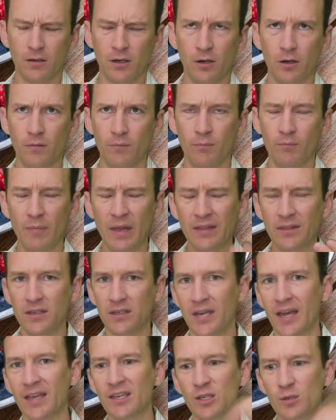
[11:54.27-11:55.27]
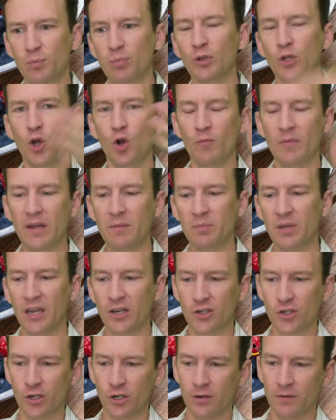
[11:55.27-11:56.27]
or make the text below my
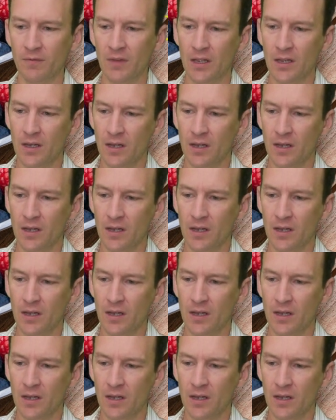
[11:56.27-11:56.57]
picture. And